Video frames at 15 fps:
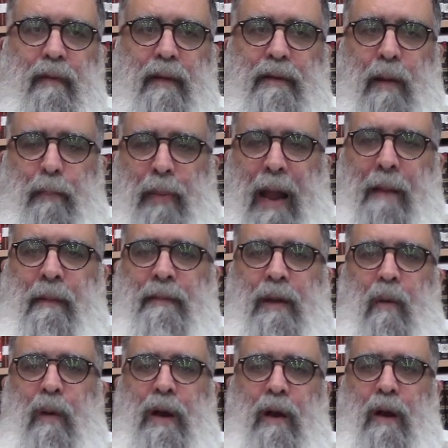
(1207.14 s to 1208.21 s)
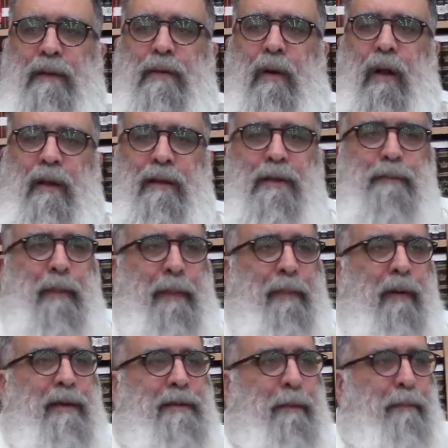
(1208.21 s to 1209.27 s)
The problem that we go to all these
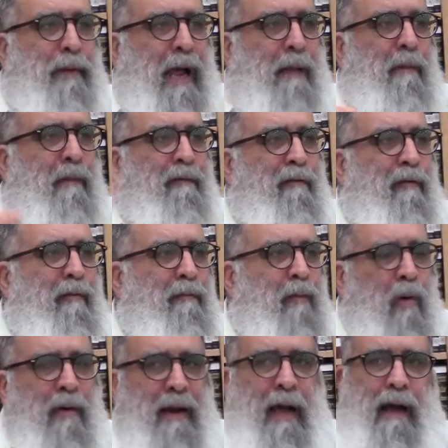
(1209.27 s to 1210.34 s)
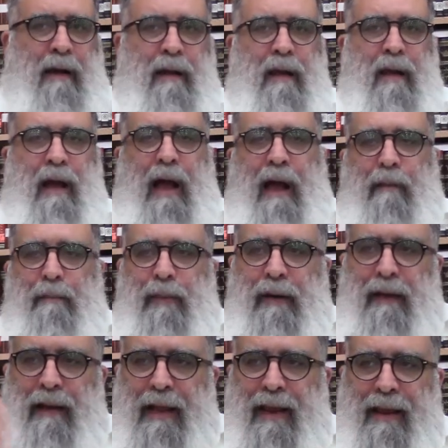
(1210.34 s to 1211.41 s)
people is a problem of emunah. Our
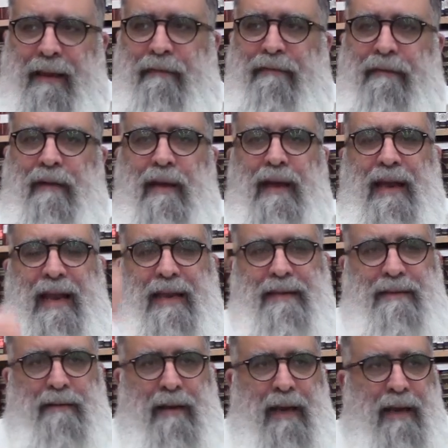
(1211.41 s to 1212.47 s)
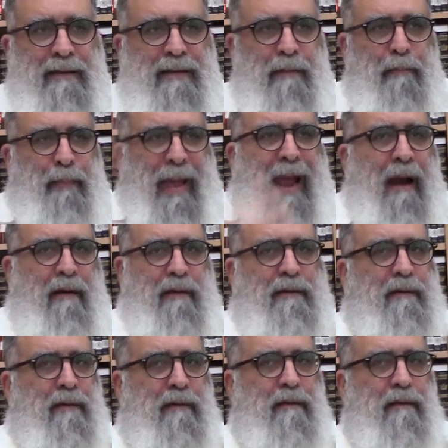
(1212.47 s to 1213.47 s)
belief is, is impaired.